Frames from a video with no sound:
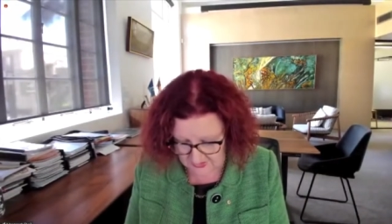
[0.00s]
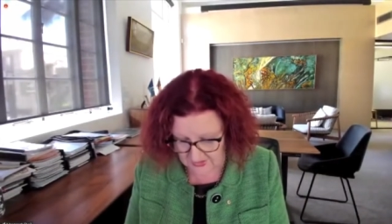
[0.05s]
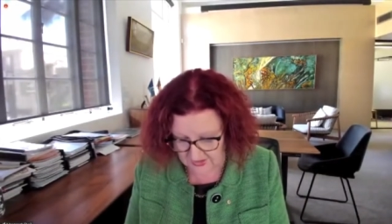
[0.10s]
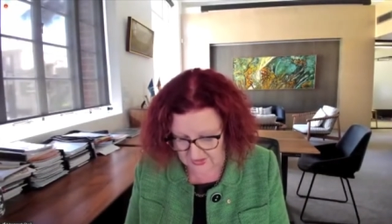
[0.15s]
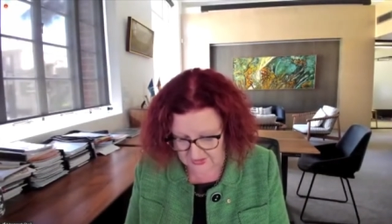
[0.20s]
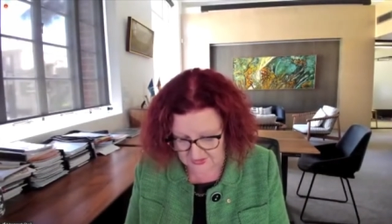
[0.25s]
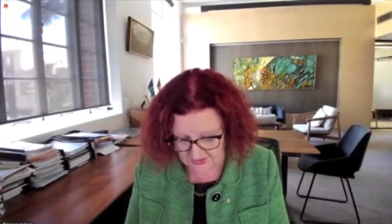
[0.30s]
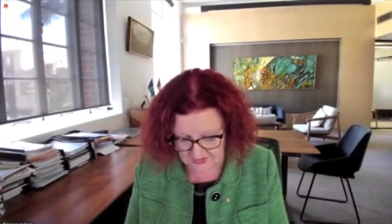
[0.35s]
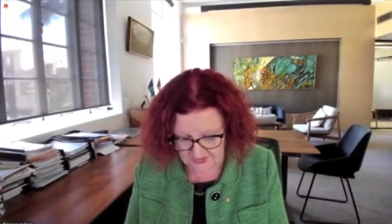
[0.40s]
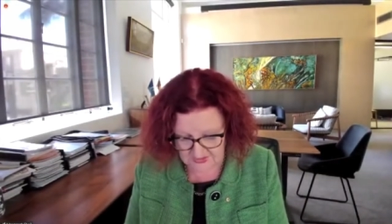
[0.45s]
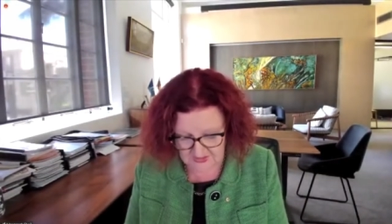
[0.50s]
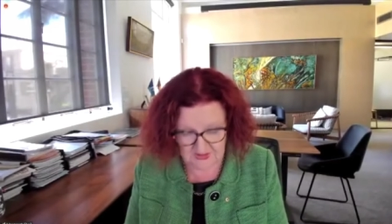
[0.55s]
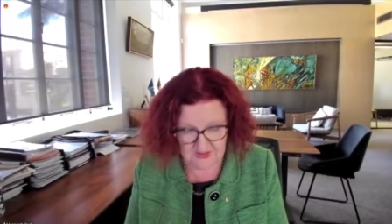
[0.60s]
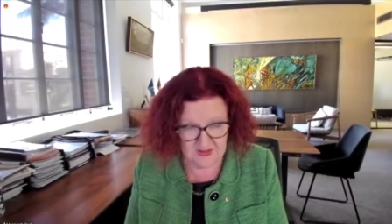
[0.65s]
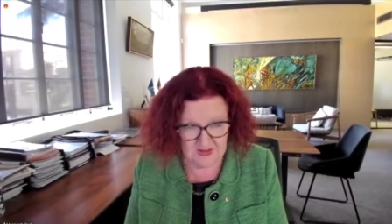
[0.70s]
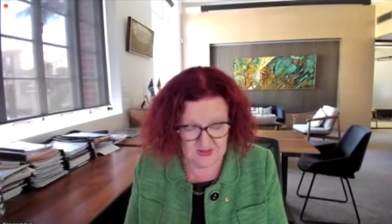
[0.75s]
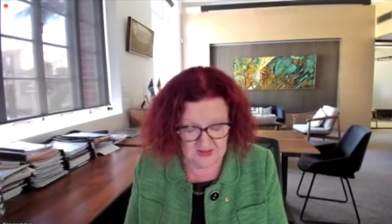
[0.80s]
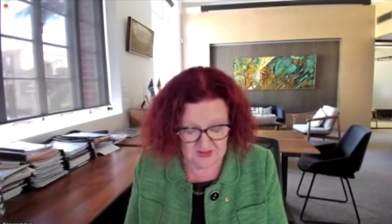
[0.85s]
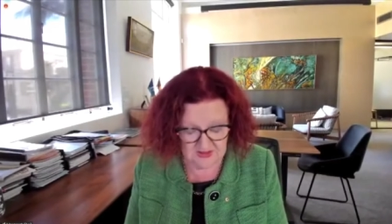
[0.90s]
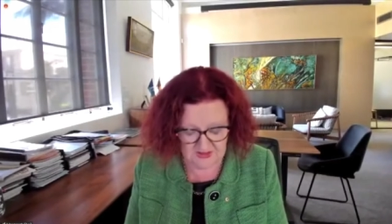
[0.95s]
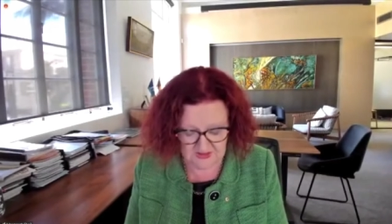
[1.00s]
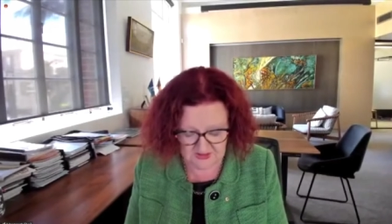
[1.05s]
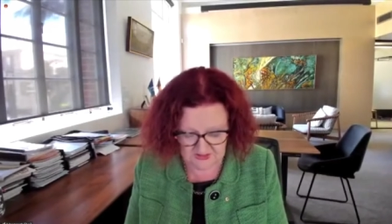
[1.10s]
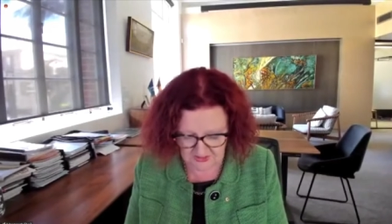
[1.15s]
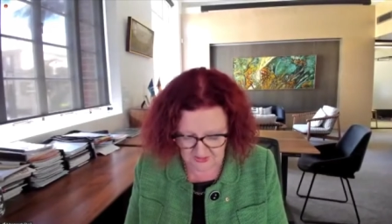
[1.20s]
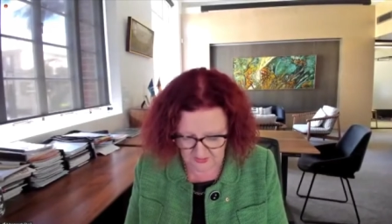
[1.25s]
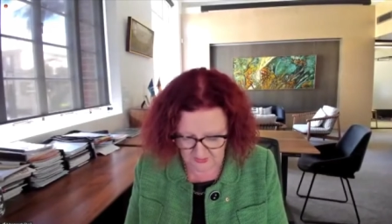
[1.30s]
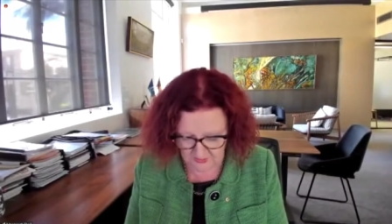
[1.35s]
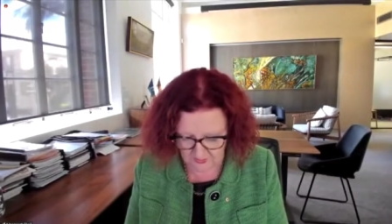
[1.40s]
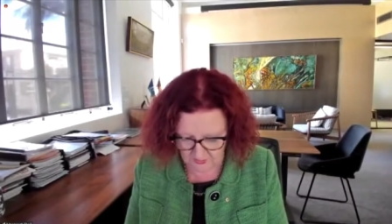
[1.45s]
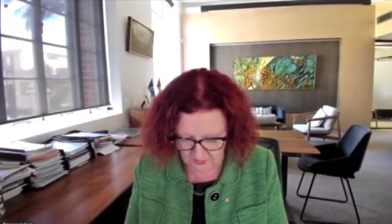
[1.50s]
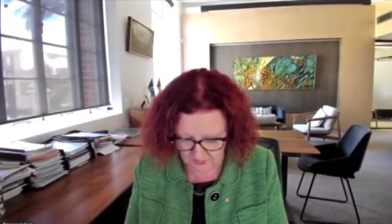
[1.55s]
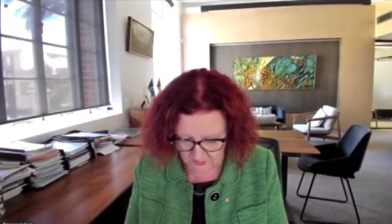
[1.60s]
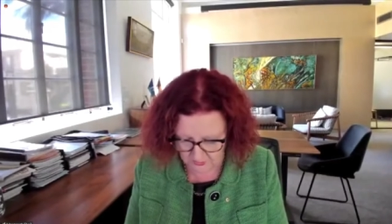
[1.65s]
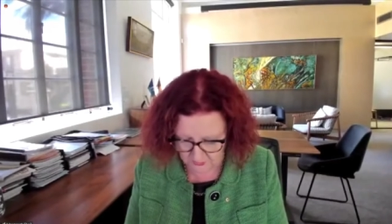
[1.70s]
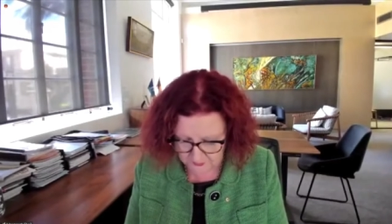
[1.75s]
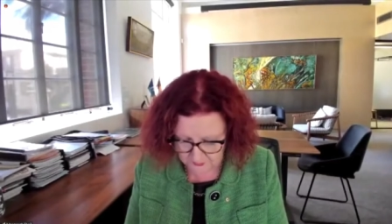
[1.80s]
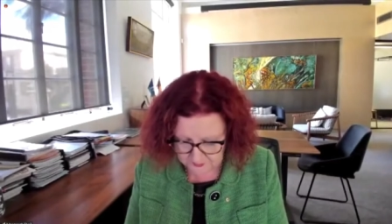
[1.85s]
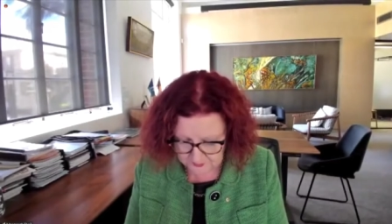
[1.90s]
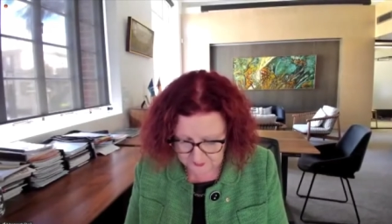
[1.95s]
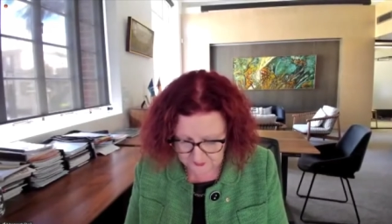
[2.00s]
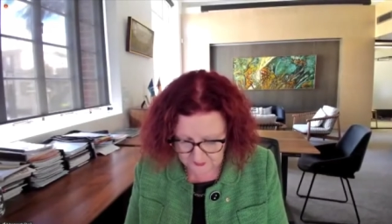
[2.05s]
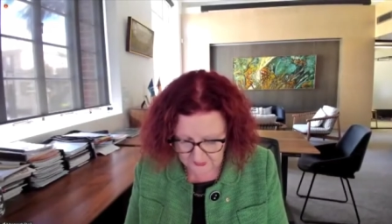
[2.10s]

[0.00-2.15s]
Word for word: Agency, the CSIRO,